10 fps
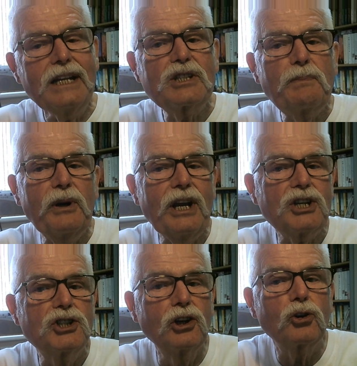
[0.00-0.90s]

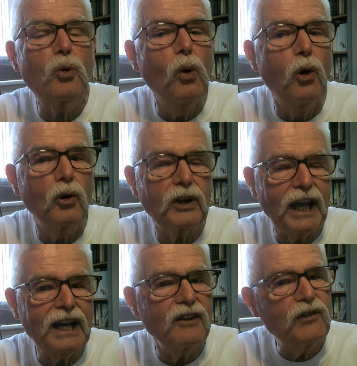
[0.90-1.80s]
inspirational quote
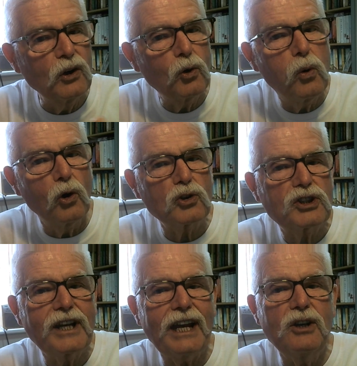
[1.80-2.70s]
day, and a few
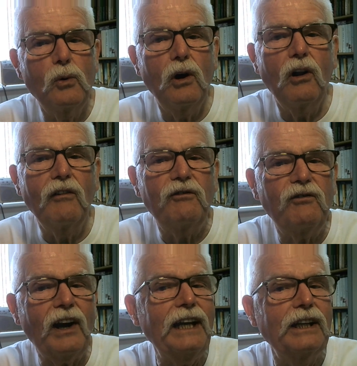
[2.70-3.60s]
quotes to get you all
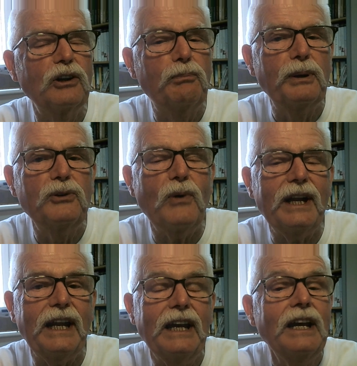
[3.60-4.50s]
fired up and
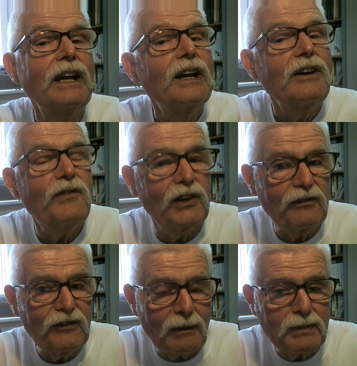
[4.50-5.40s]
ready for
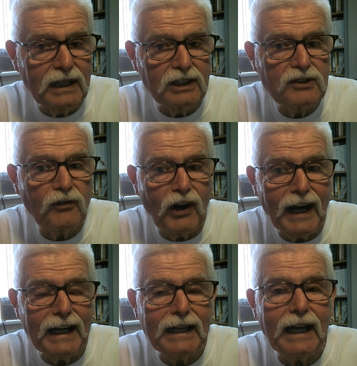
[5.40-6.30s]
a fabulous
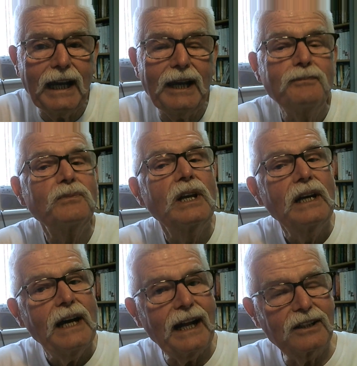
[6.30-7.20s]
Friday
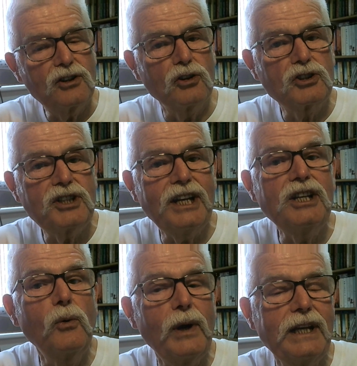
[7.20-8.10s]
and
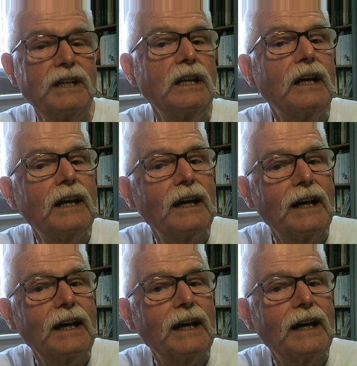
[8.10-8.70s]
continuing